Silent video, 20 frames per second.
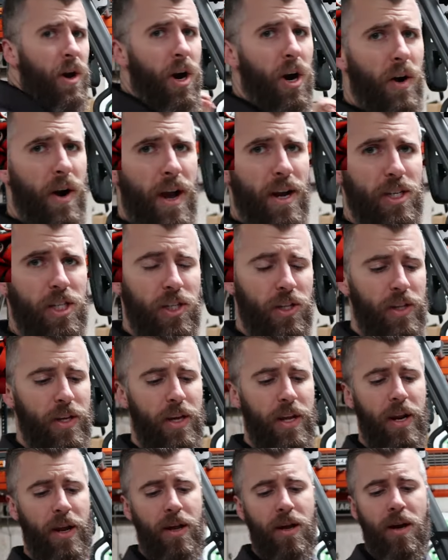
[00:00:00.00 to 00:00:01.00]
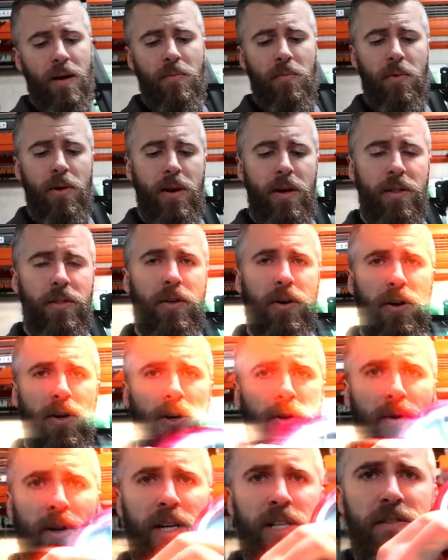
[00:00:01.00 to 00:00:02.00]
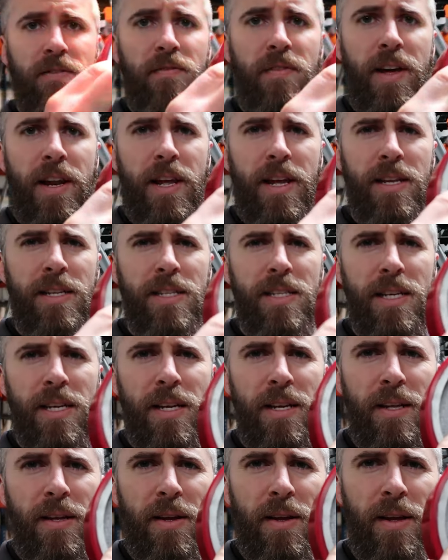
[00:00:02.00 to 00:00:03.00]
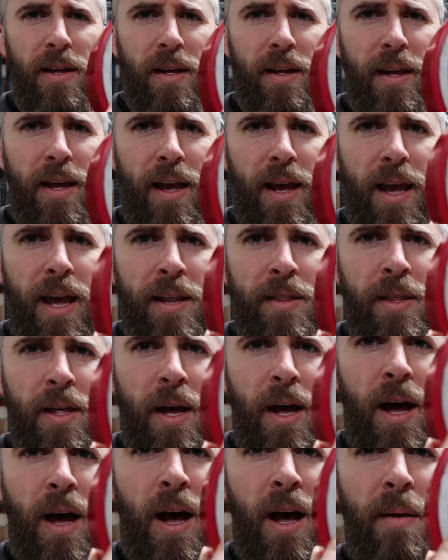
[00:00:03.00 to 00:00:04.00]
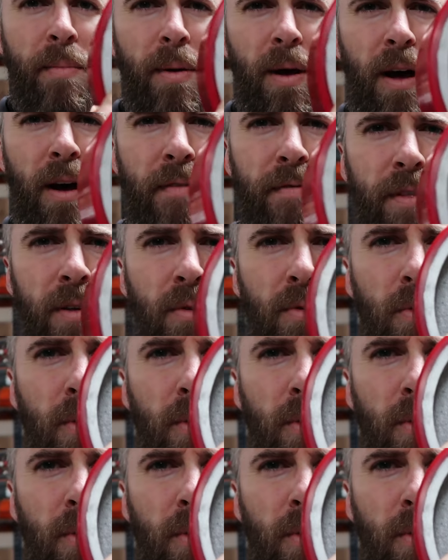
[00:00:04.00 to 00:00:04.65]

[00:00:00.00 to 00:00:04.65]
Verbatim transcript: are actually going to come with grease fittings in the hub of the